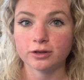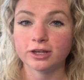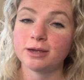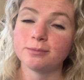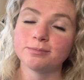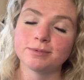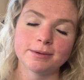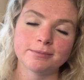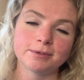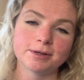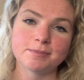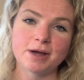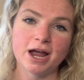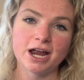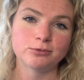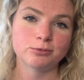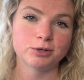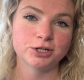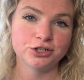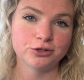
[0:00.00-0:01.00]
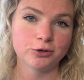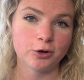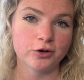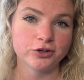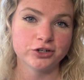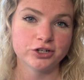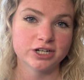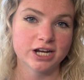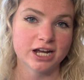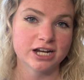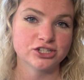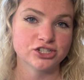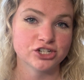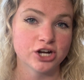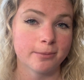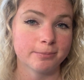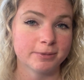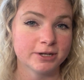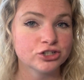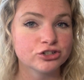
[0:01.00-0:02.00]
Keep them in mind when you go on your next
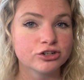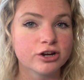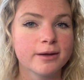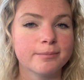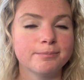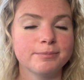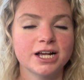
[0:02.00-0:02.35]
shopping trip,